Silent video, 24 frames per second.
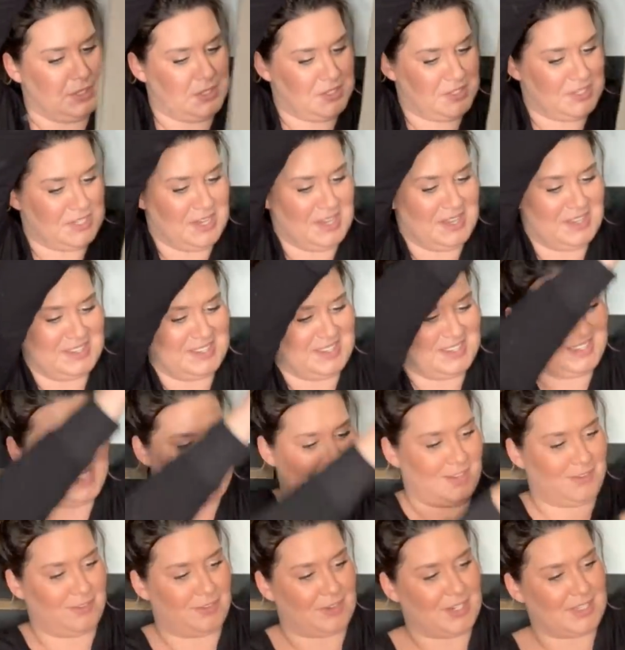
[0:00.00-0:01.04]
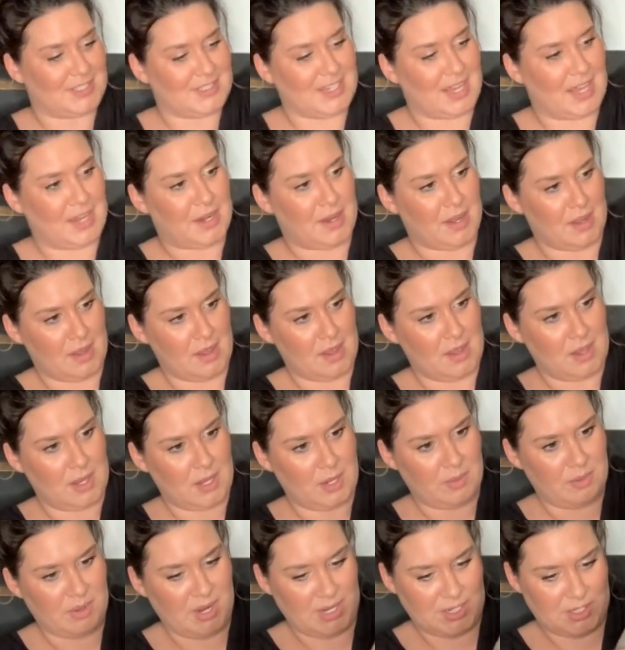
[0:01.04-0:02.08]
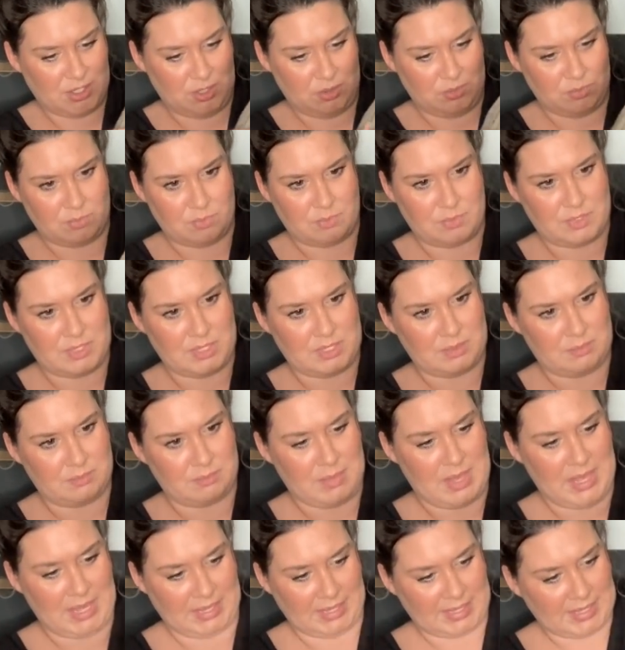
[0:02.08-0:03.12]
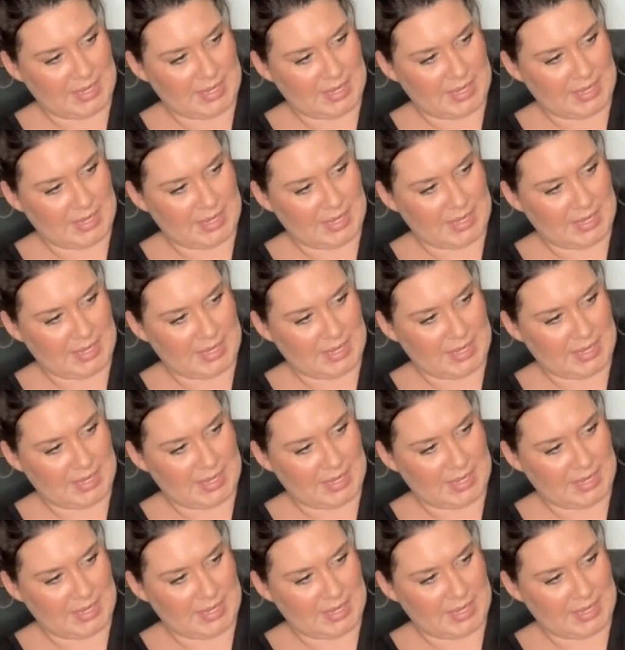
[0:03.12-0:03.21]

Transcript: it does itself sell for a ton. But I do make like